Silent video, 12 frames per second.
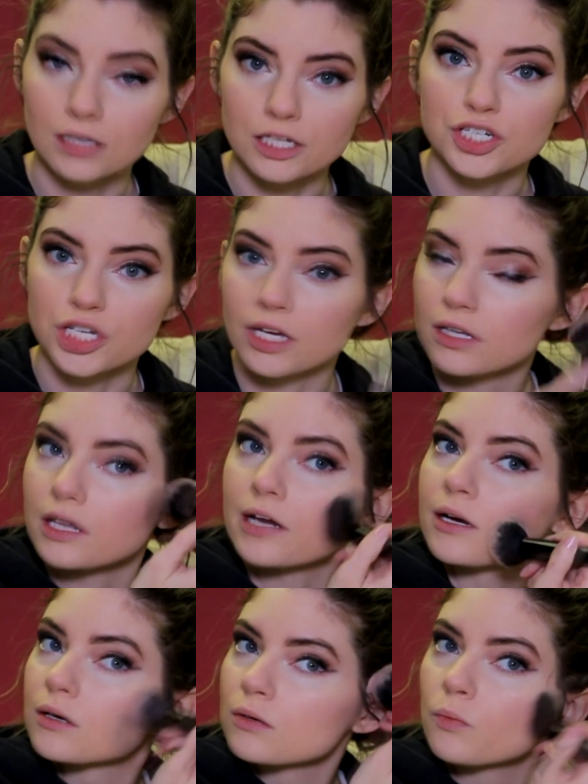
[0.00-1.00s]
Legit,
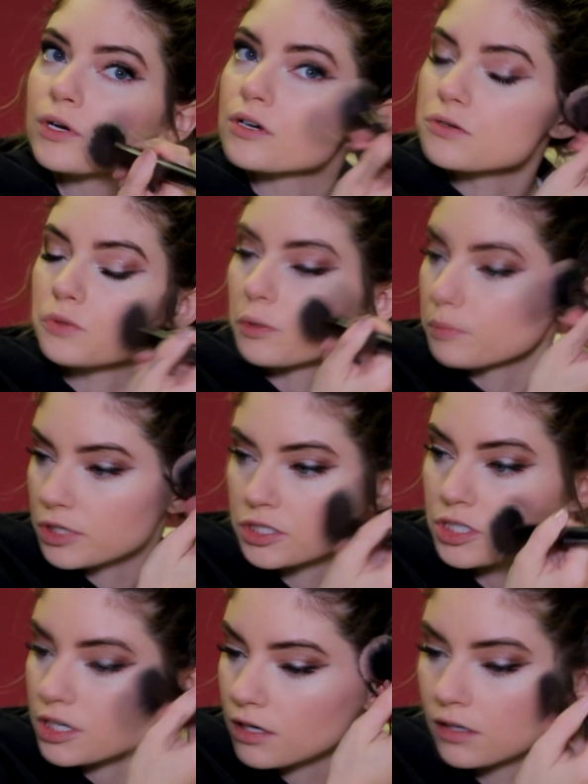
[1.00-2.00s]
like winter storm
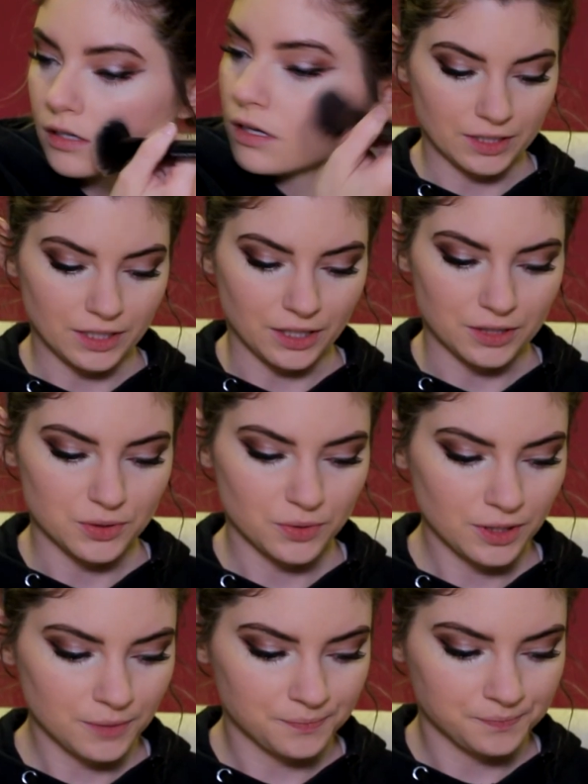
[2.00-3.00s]
Bidgie. Quickly
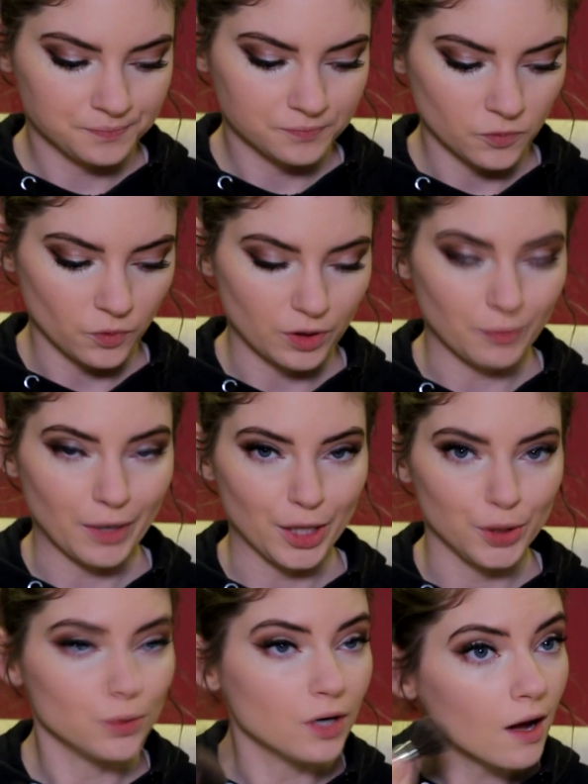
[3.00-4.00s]
contour with
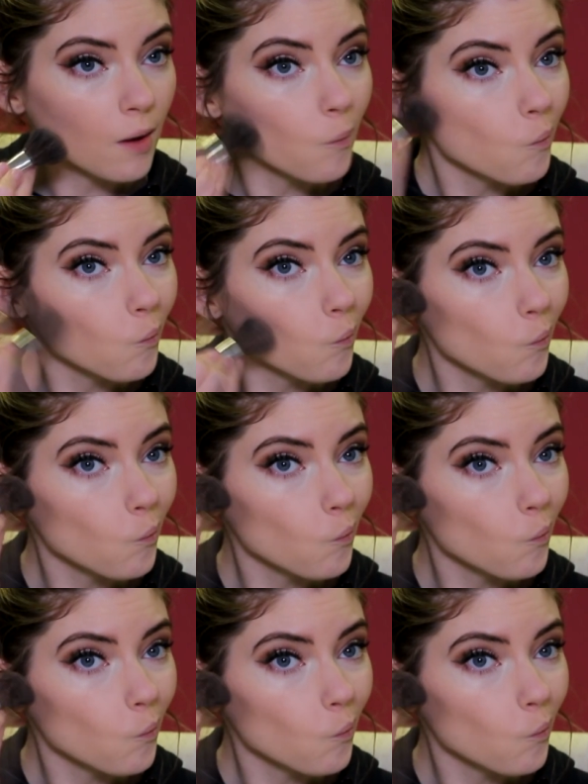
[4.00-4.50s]
my Hoola.